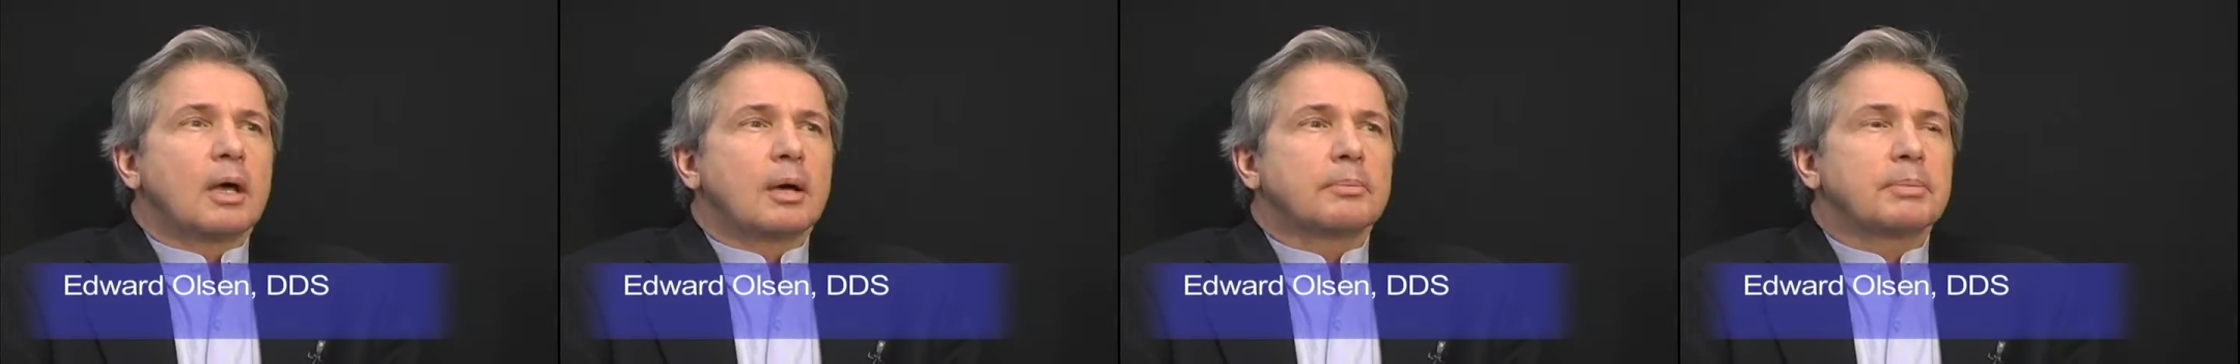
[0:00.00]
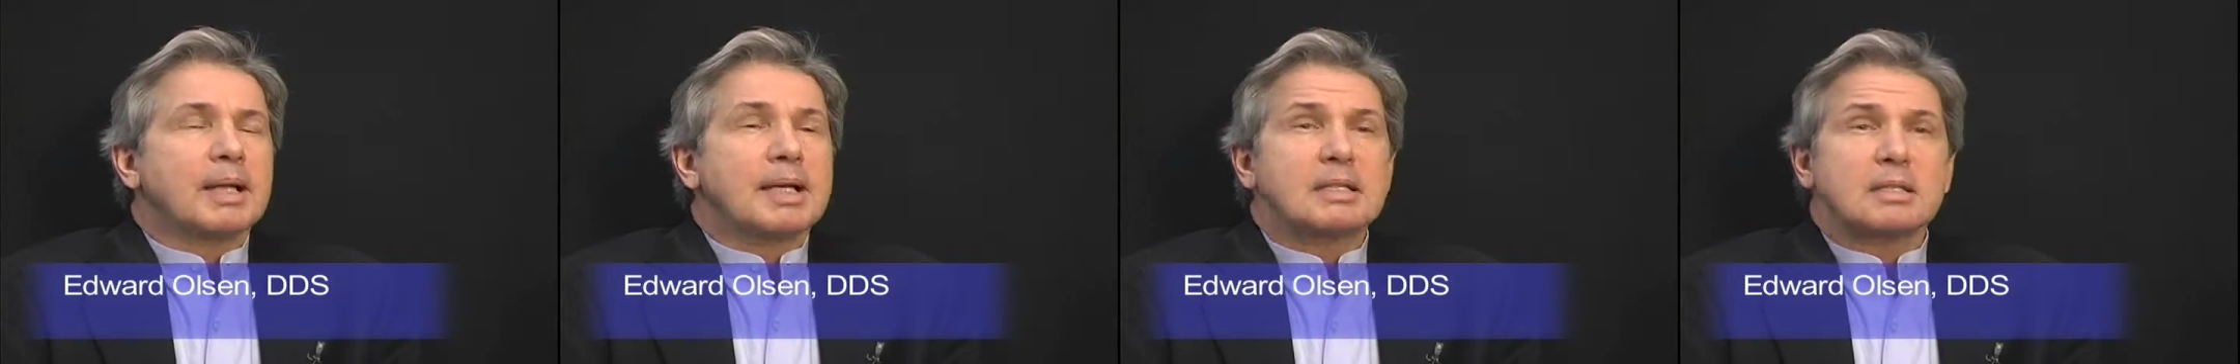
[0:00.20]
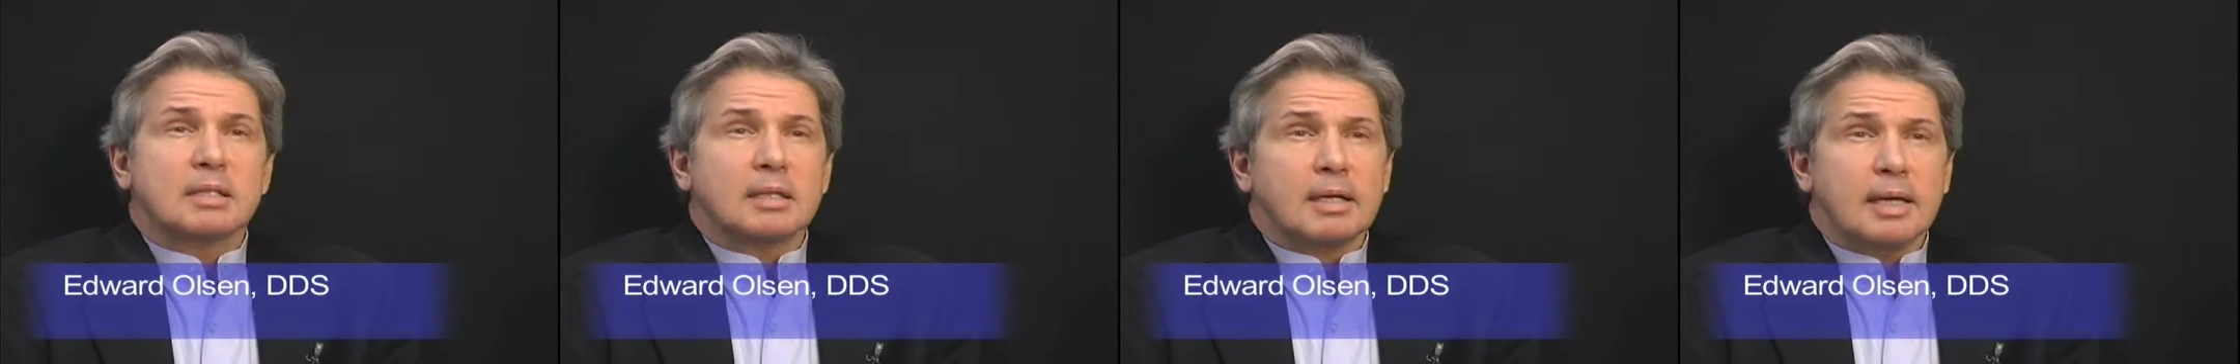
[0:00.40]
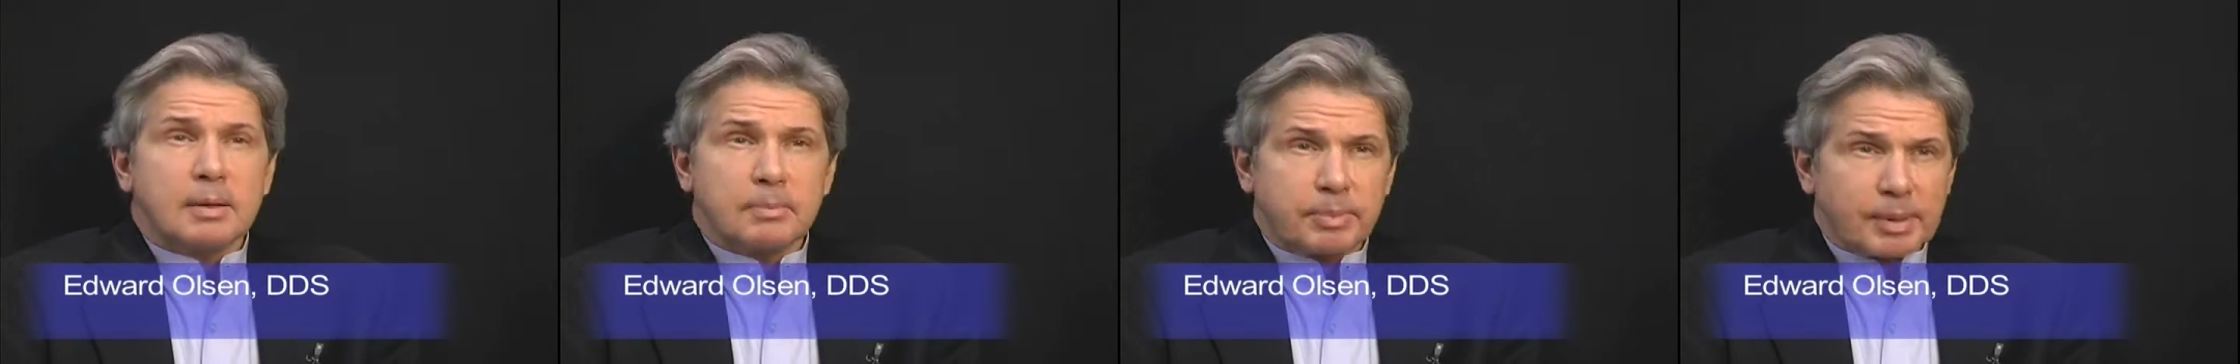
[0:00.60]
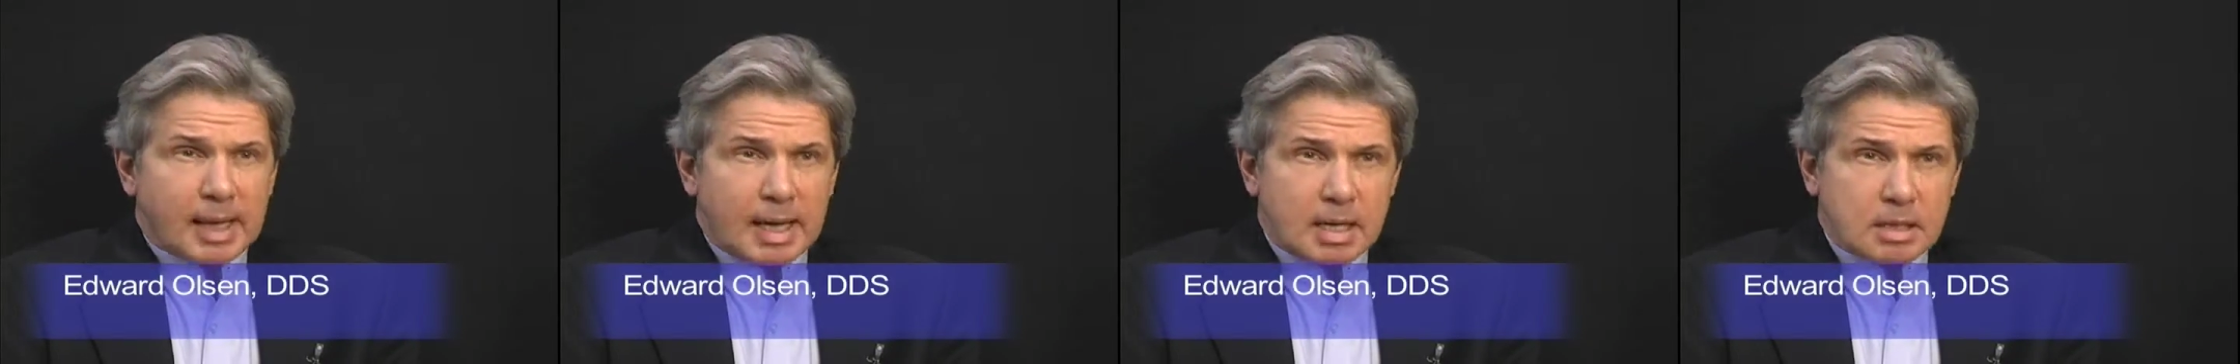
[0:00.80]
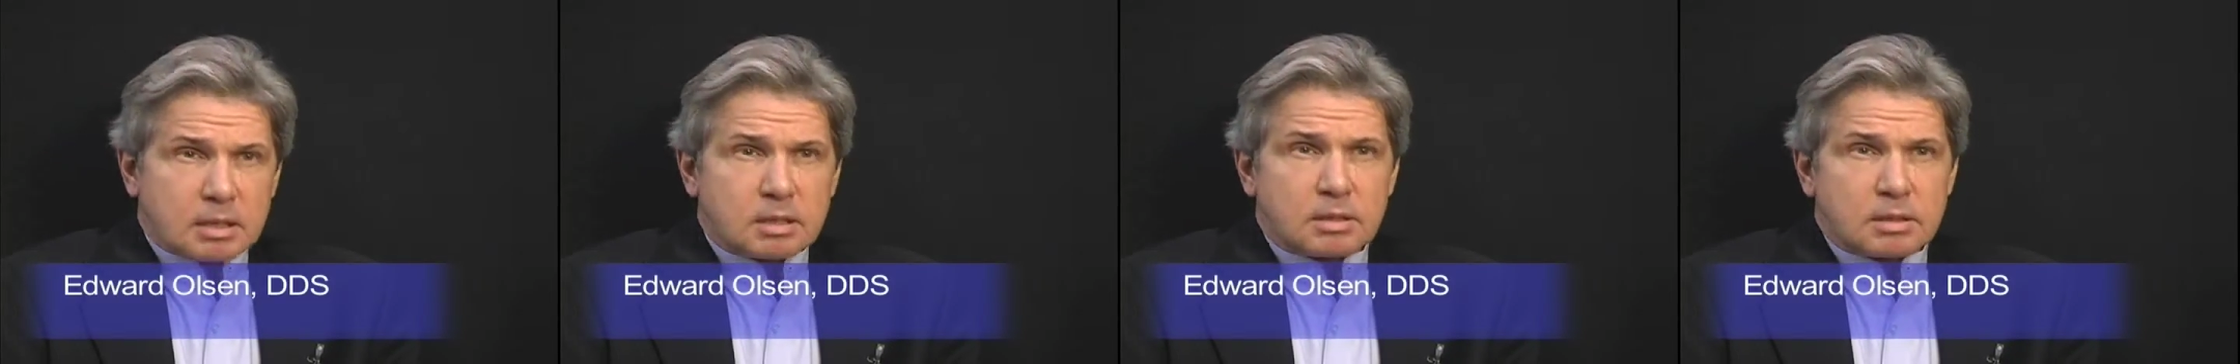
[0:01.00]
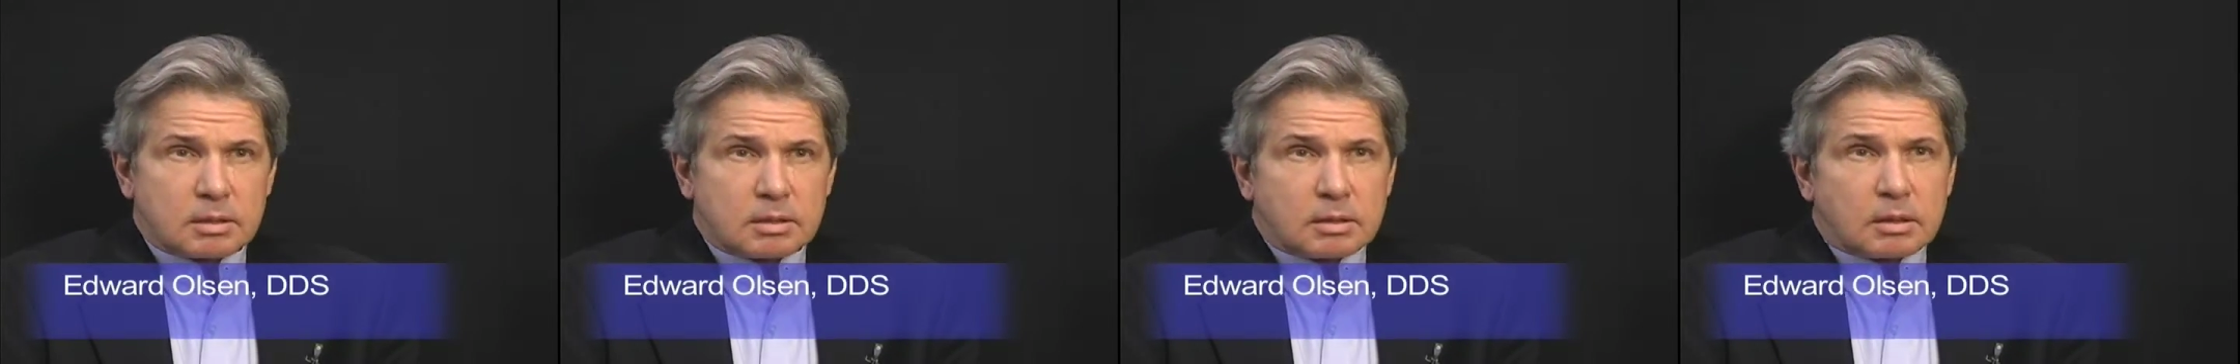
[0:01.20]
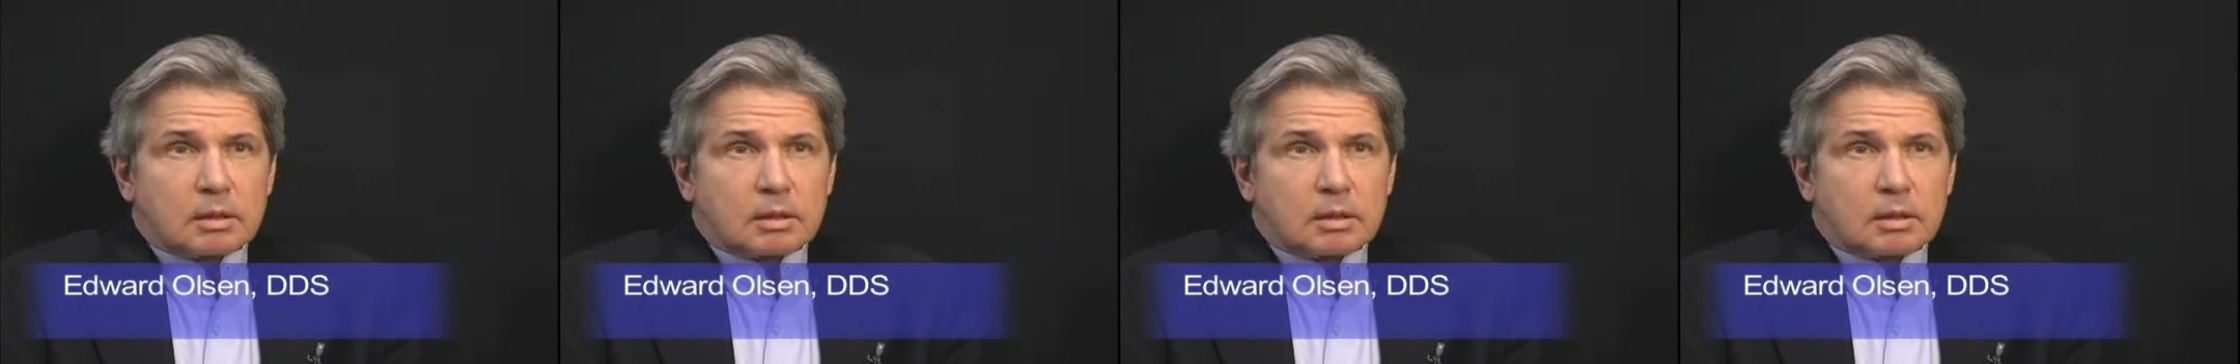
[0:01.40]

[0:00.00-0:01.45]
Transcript: place implants,